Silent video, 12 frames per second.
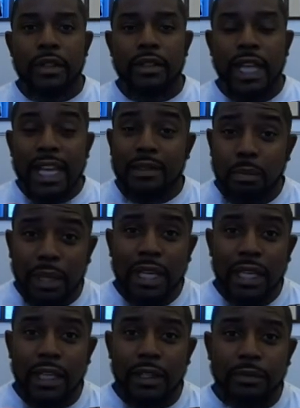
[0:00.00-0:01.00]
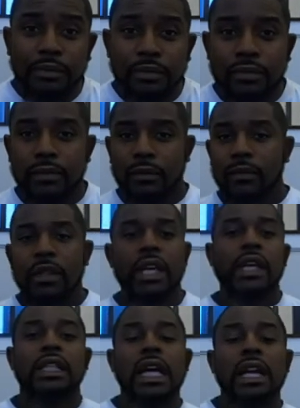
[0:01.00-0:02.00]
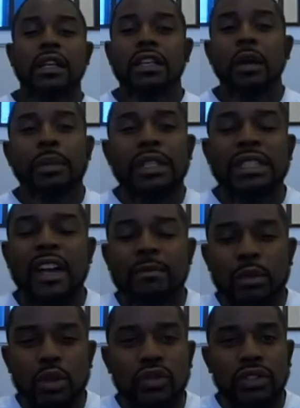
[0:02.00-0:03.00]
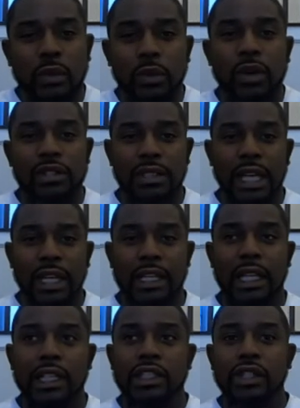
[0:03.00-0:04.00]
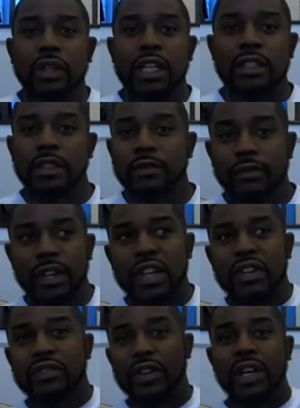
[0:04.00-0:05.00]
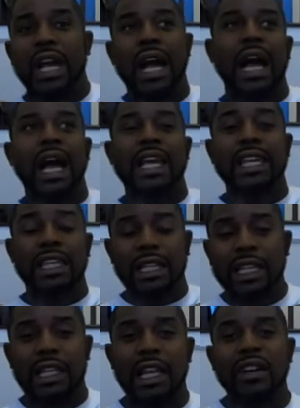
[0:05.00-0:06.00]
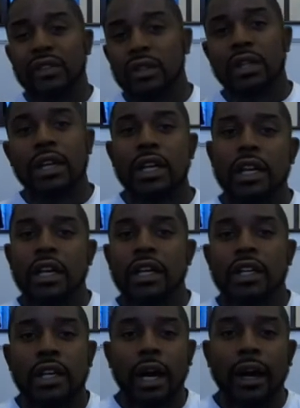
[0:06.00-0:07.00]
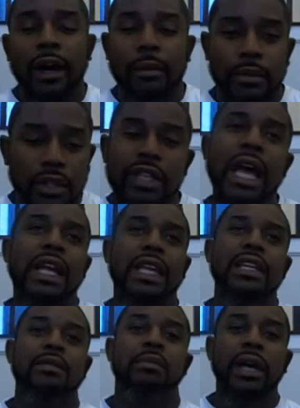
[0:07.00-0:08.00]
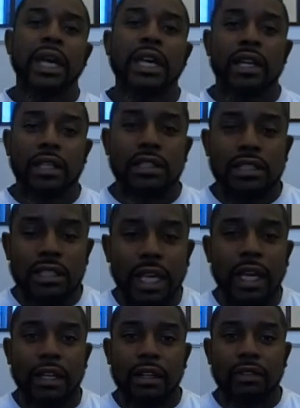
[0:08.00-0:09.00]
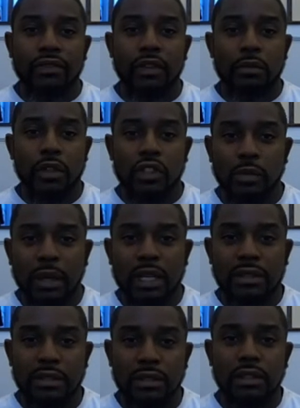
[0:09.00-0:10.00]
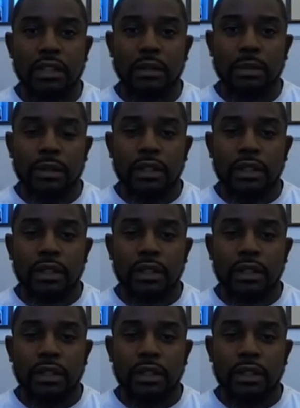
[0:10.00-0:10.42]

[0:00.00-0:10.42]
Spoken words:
That's big. And a lot of companies have moved towards that. Unless you're at the very, very high elite level, you're not getting paid a check from your sponsorship.